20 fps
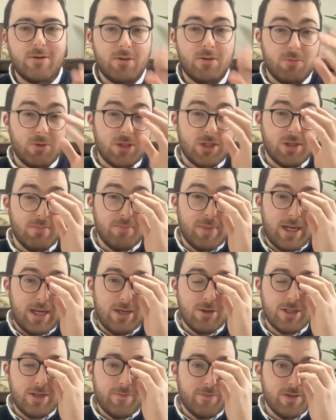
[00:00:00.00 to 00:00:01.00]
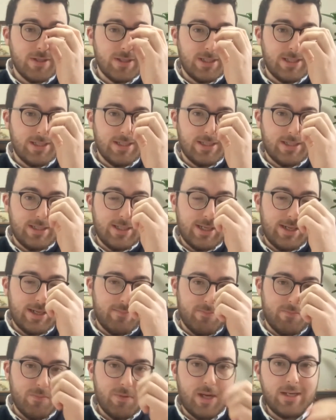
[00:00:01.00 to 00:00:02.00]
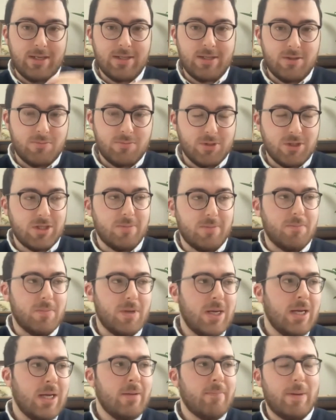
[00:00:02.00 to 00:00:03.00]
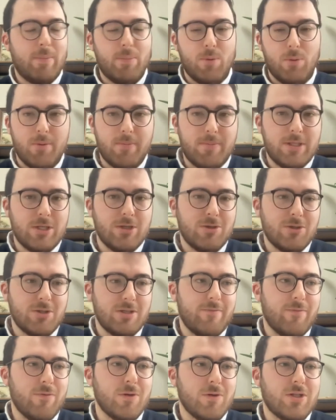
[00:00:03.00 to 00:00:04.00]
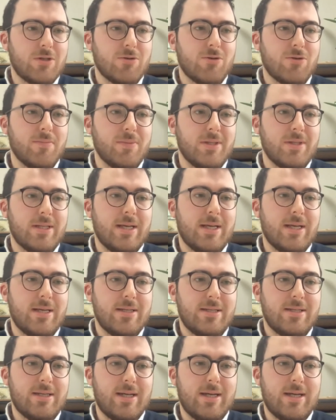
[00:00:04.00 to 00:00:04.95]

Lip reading: There were some minor differences, and there were some people when we talked in focus groups that